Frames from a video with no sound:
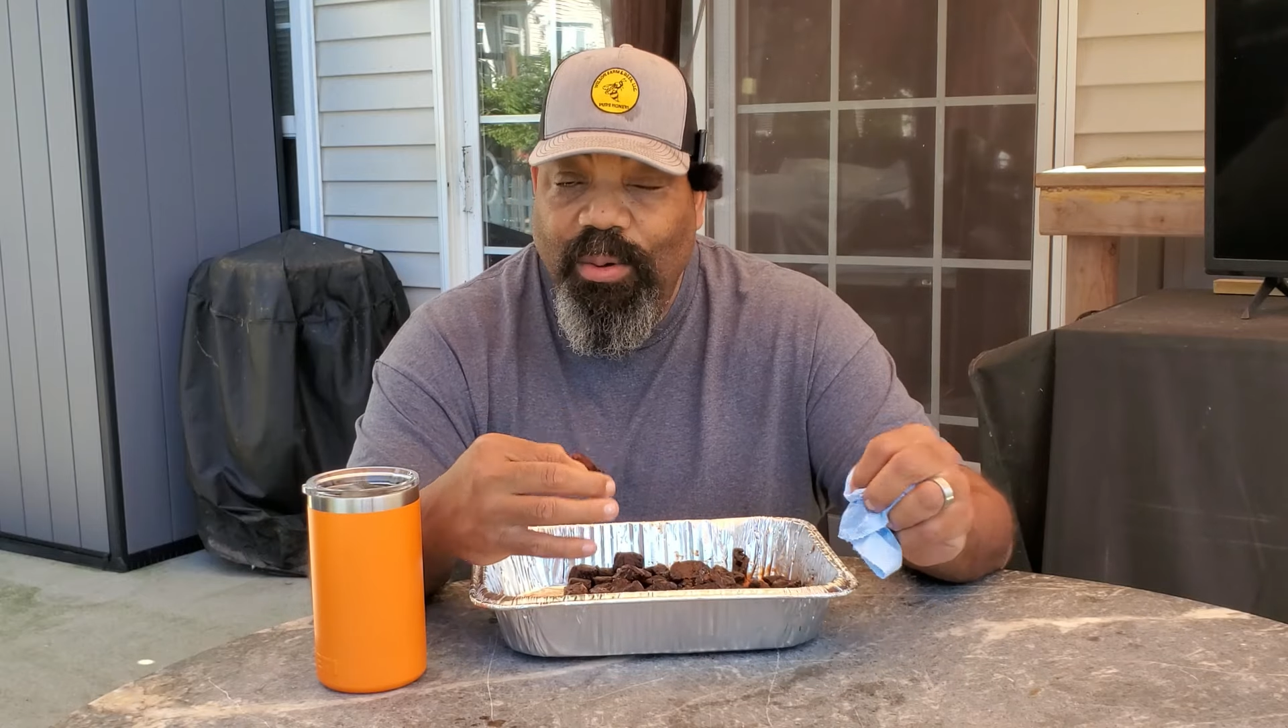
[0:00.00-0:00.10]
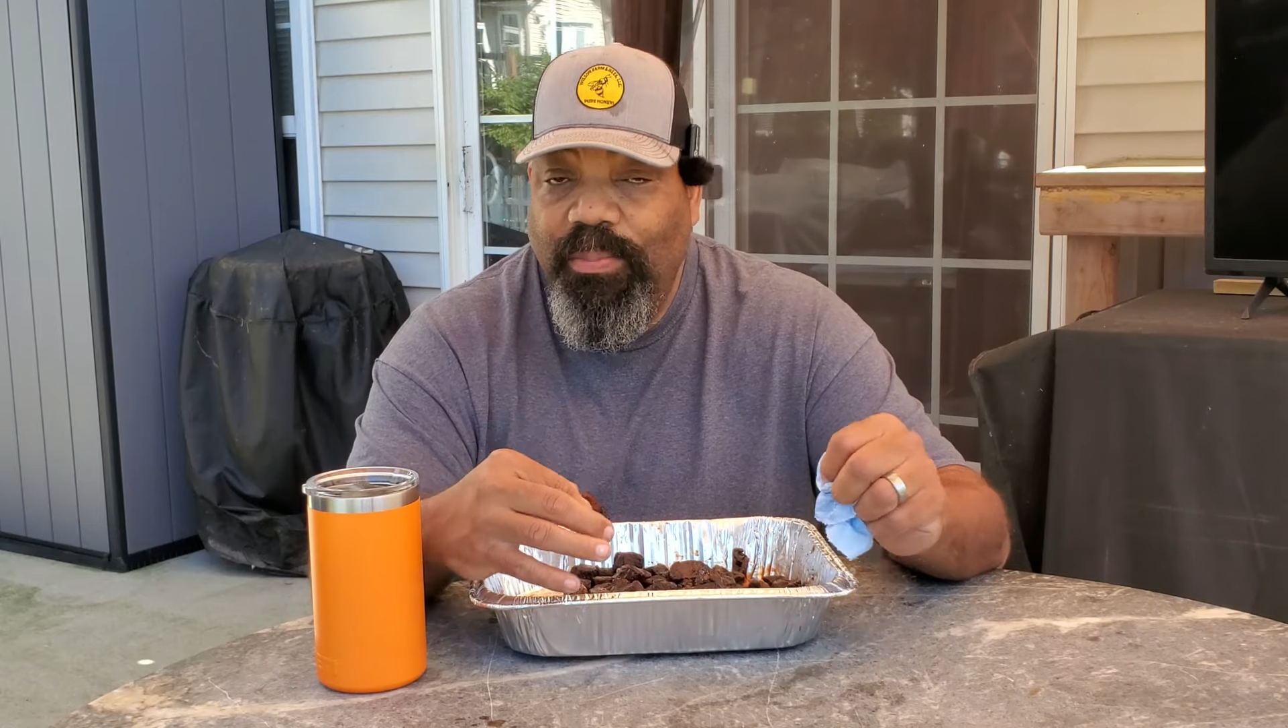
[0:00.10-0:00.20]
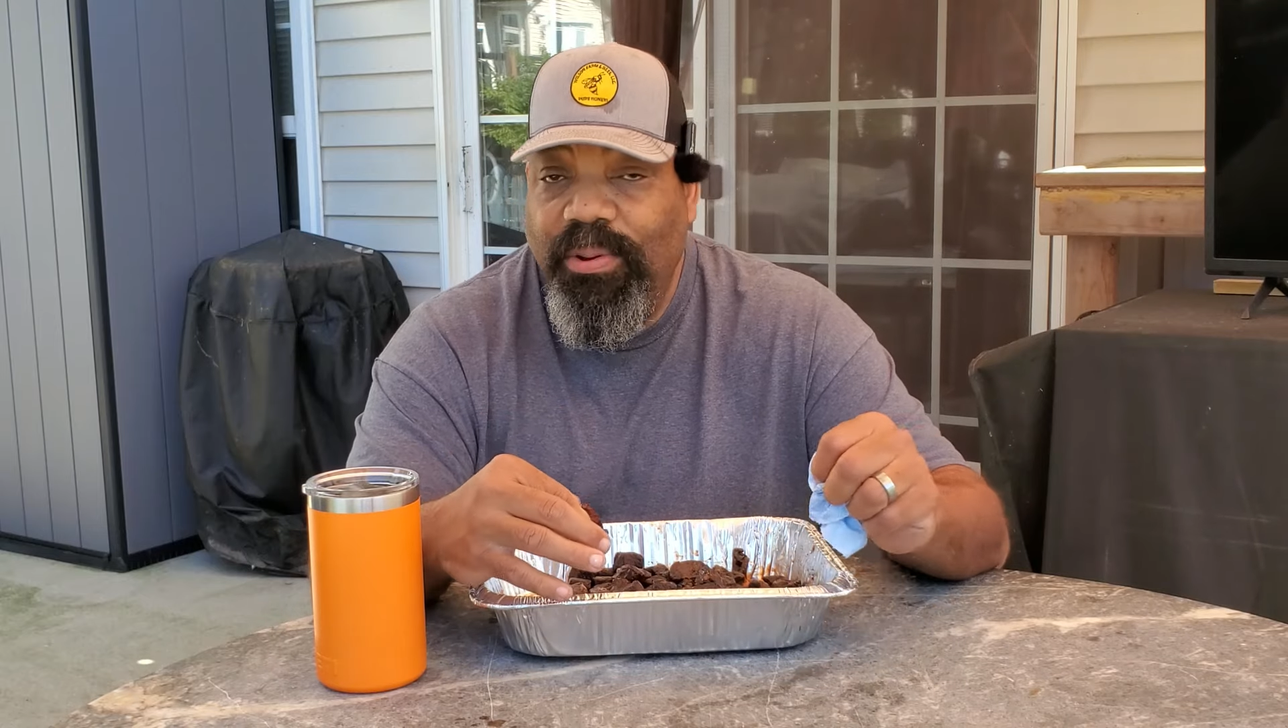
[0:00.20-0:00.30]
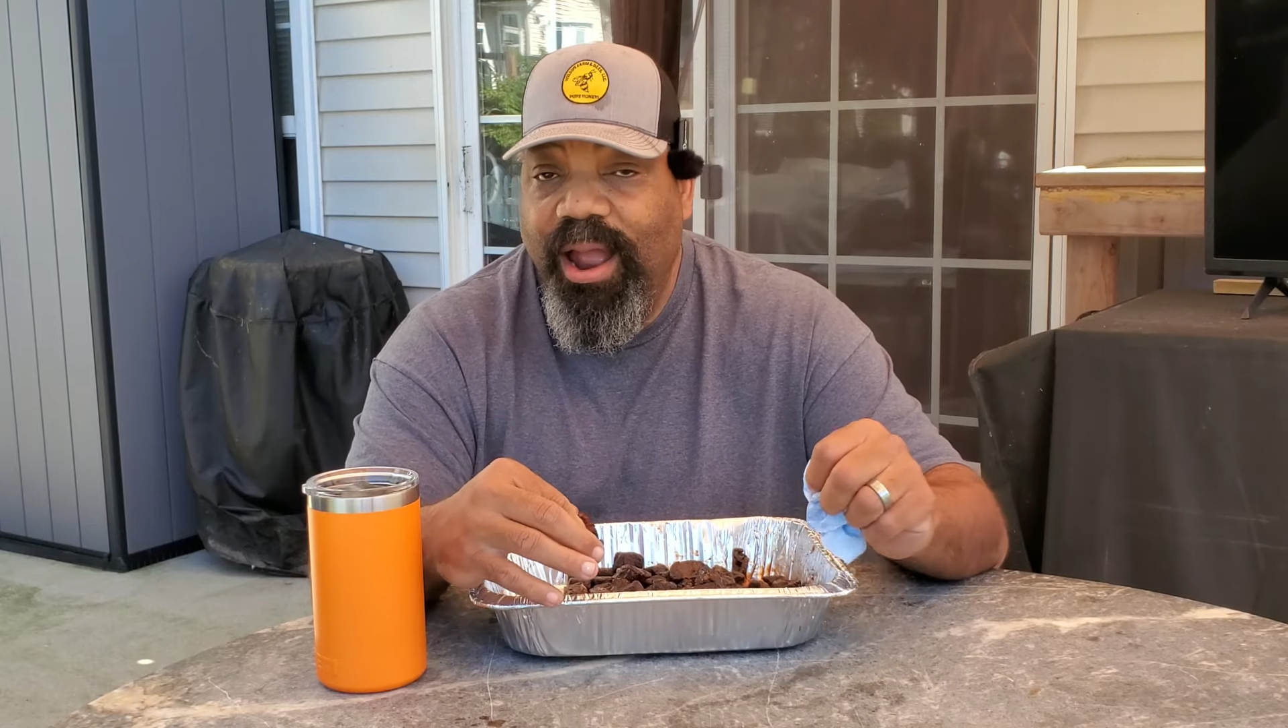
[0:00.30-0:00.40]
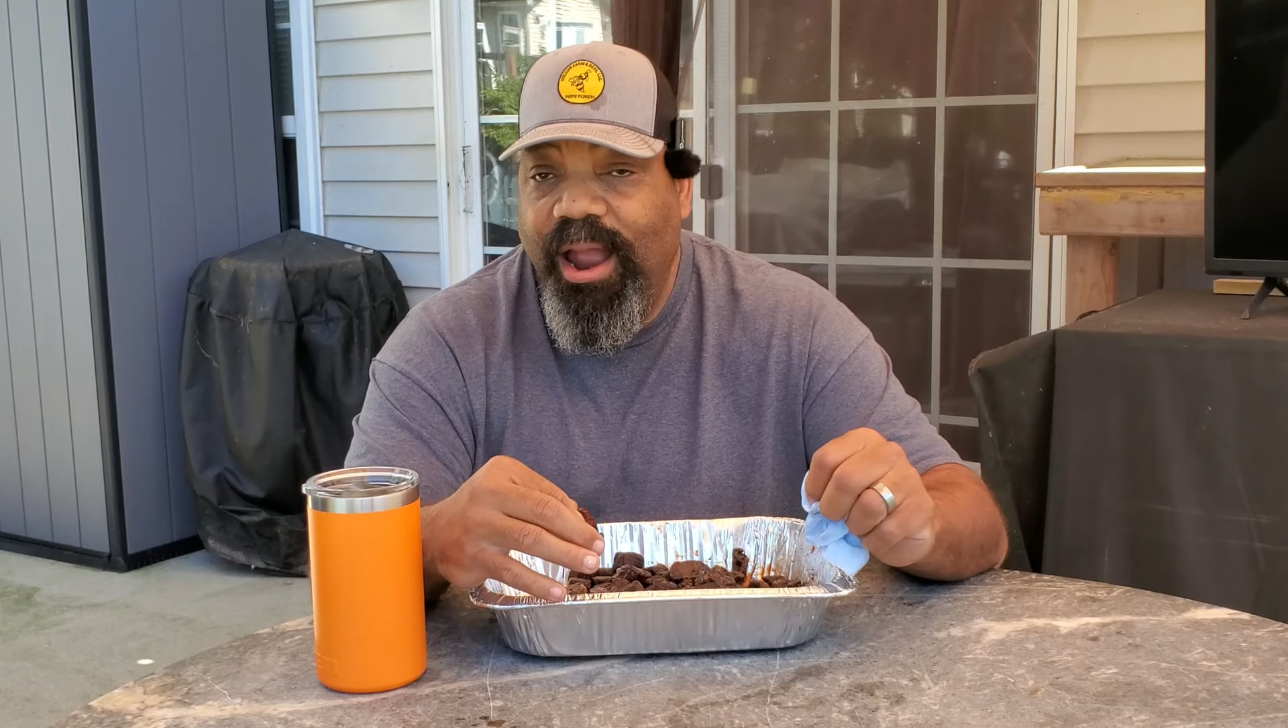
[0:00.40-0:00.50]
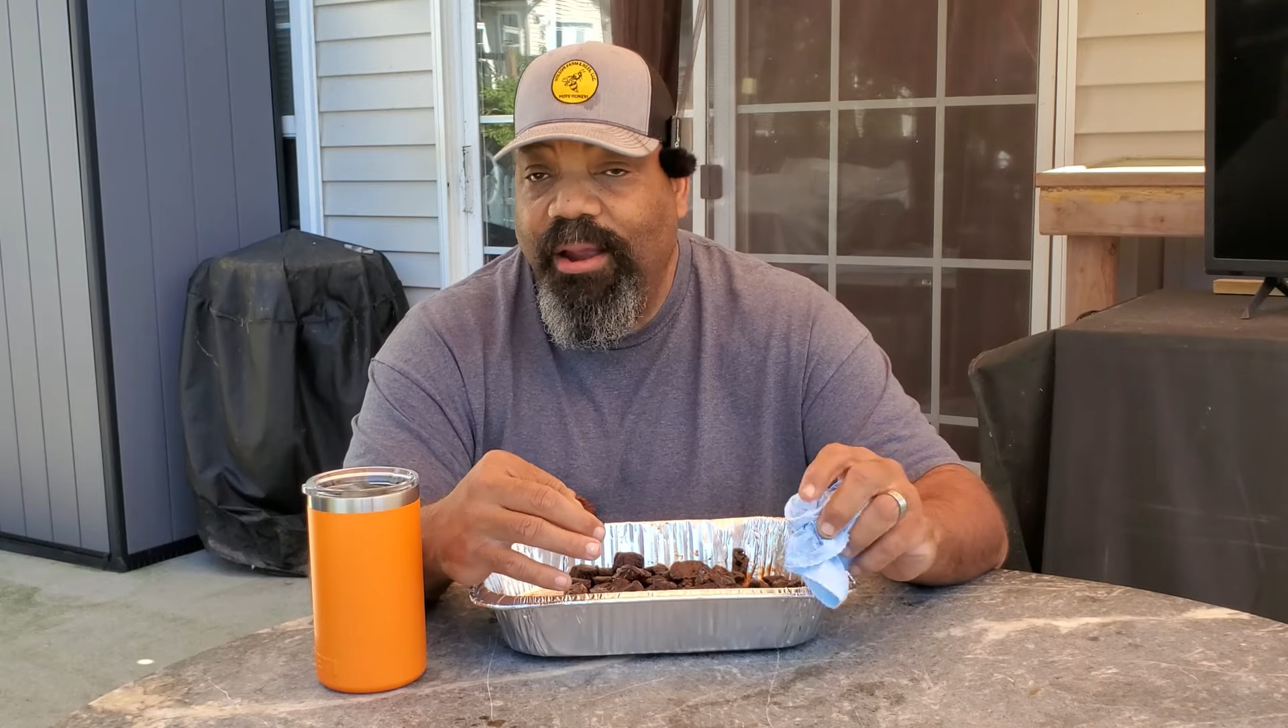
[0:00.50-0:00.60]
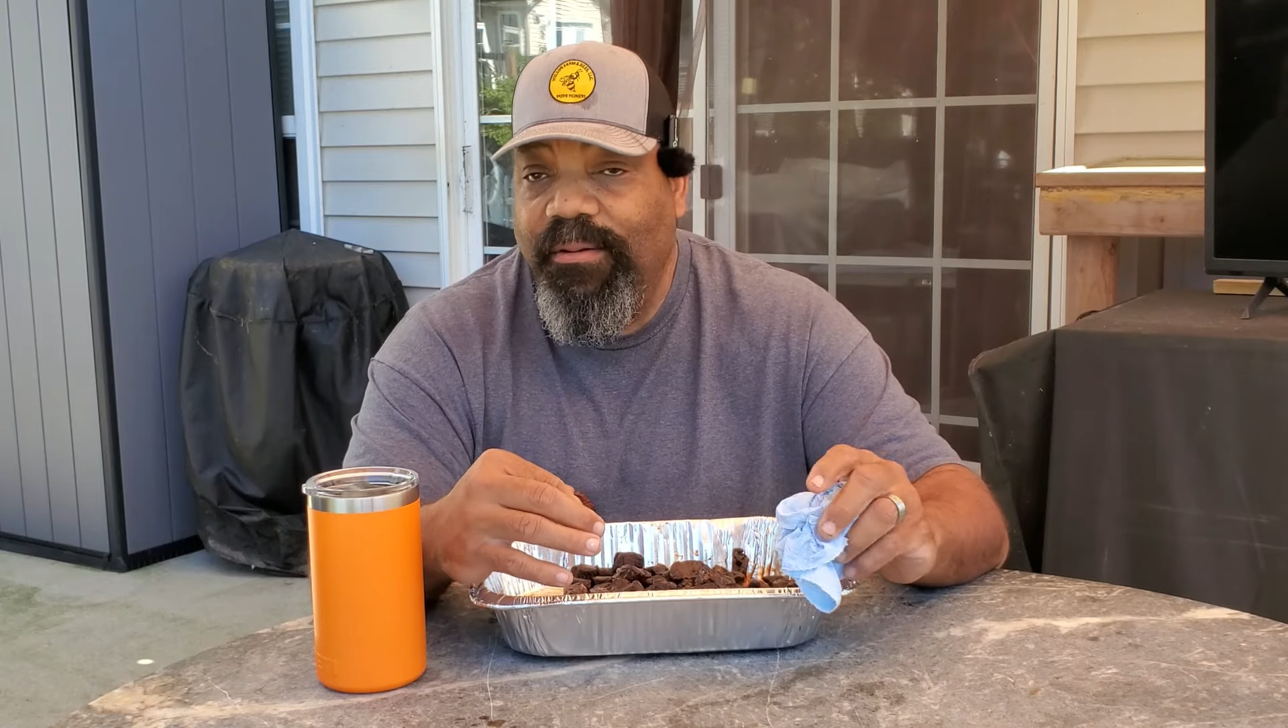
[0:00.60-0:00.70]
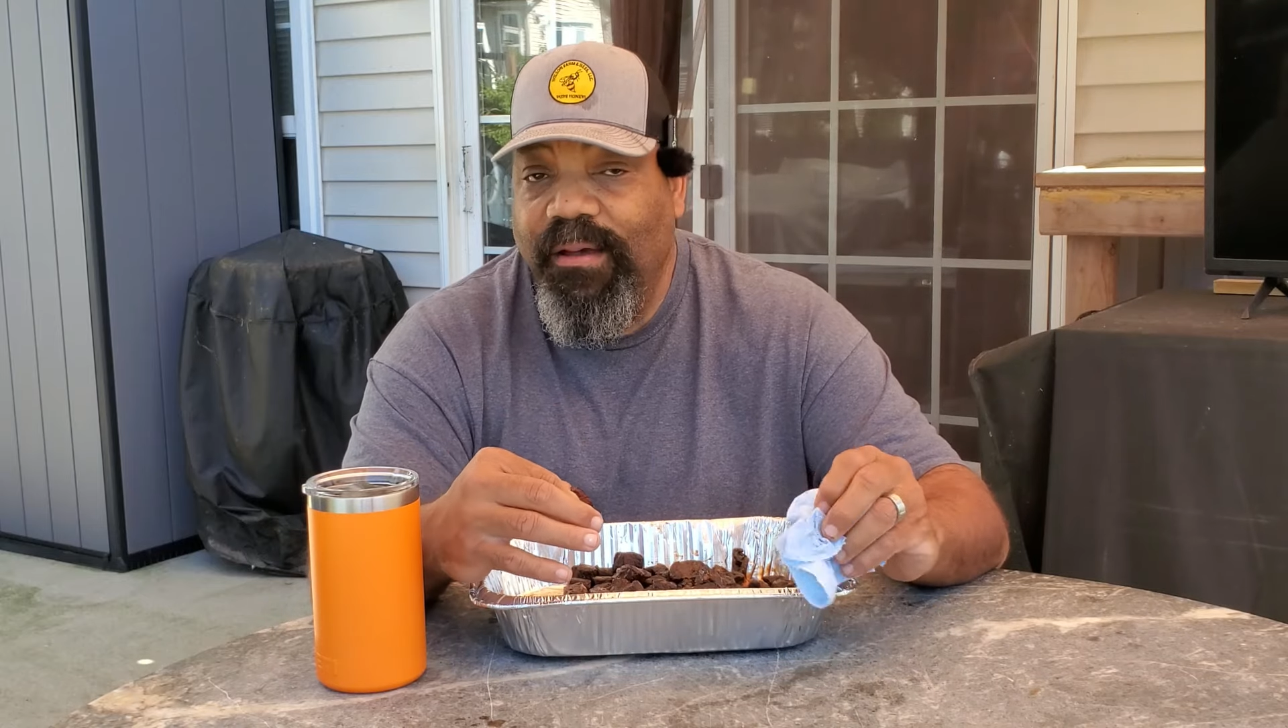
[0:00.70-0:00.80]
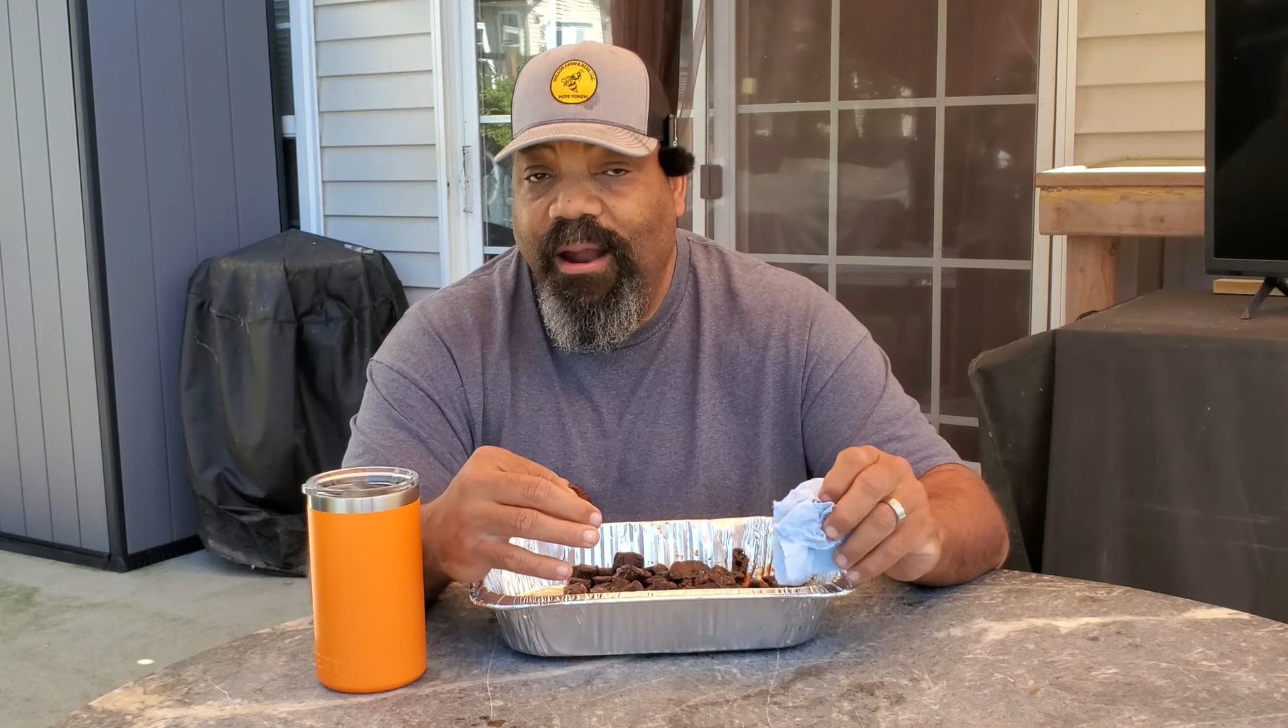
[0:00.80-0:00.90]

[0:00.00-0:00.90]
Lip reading: we put our